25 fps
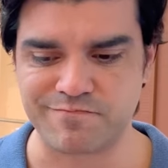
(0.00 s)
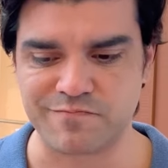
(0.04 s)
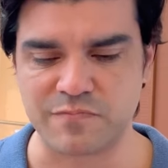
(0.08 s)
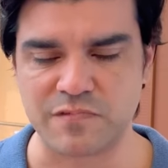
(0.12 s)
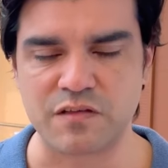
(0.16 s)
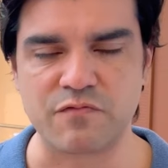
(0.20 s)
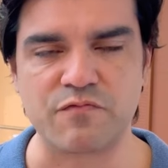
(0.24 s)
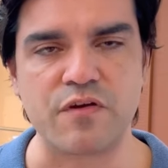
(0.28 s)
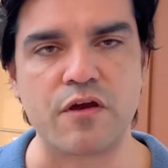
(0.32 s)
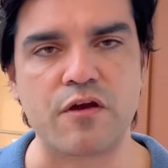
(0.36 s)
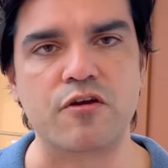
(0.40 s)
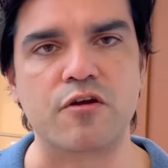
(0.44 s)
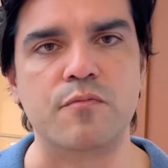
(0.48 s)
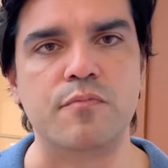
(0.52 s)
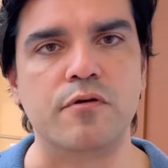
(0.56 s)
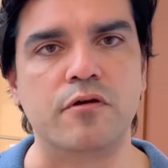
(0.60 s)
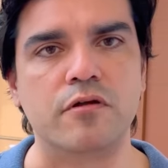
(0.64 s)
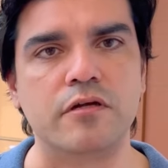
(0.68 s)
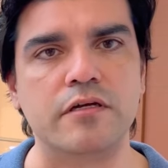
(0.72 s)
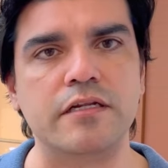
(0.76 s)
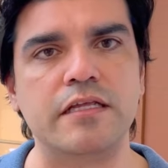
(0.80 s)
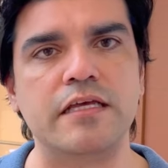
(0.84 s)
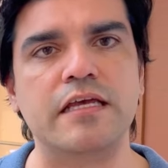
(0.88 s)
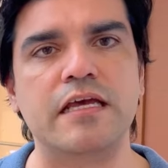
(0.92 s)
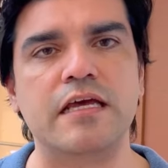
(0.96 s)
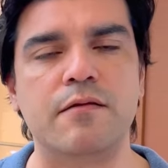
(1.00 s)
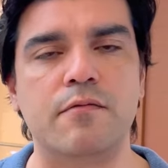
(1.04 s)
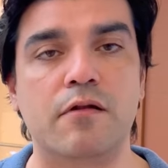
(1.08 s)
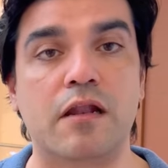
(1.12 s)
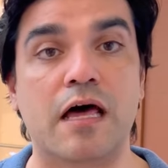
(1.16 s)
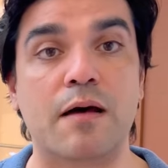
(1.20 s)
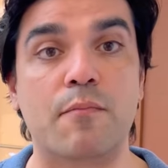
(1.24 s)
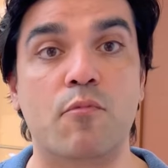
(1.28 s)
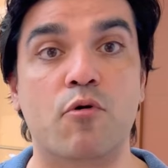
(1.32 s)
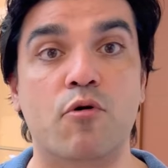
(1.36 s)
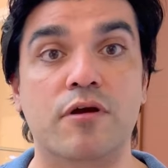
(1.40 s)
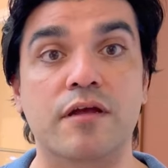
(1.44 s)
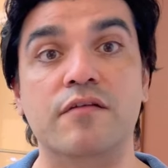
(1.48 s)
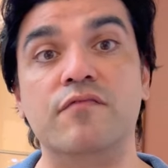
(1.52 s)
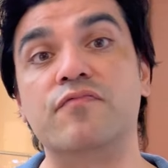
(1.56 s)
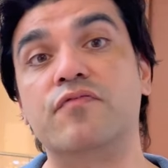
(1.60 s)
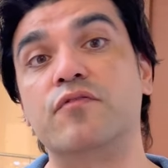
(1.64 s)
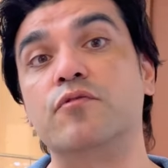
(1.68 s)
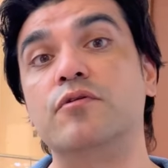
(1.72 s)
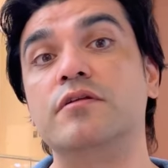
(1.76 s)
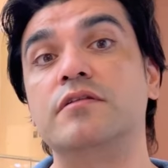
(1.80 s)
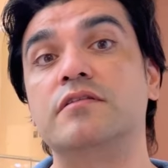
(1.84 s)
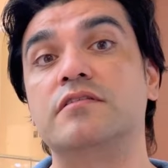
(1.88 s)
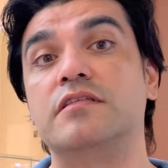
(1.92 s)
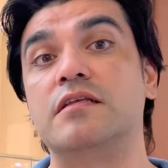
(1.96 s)
variability and a lot more
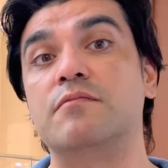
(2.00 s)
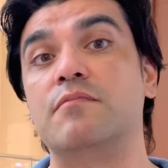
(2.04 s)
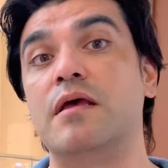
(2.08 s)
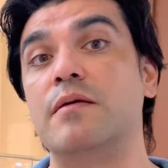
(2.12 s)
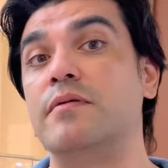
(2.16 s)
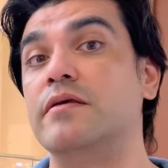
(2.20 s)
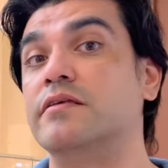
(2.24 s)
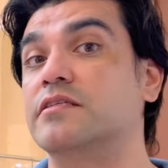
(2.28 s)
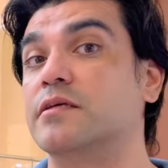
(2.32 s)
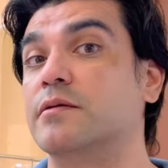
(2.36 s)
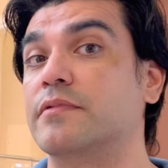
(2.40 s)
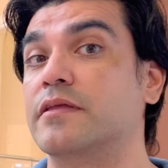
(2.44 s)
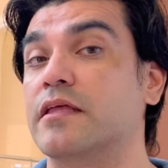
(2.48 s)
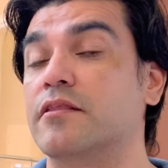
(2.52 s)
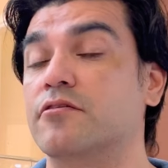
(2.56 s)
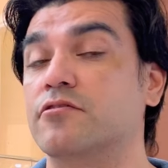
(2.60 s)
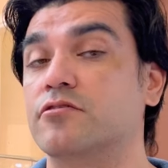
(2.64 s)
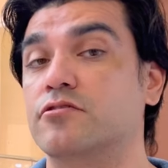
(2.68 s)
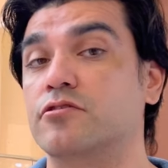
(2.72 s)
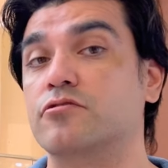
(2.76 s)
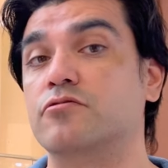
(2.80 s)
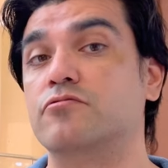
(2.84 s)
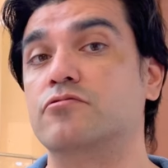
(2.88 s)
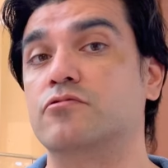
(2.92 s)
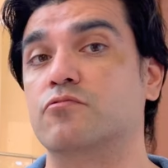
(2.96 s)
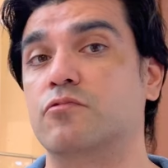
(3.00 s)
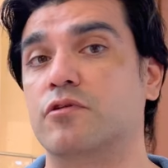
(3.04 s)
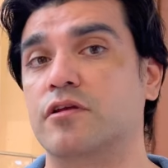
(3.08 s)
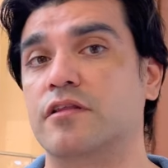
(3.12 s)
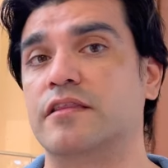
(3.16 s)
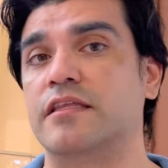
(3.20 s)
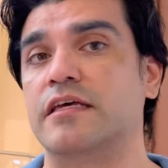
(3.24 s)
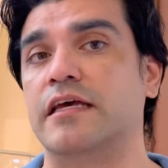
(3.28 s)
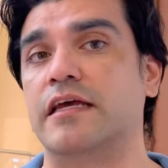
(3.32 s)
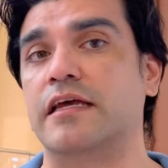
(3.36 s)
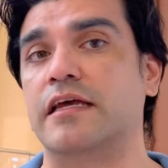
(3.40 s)
influence than maybe some of the other two. What do you think?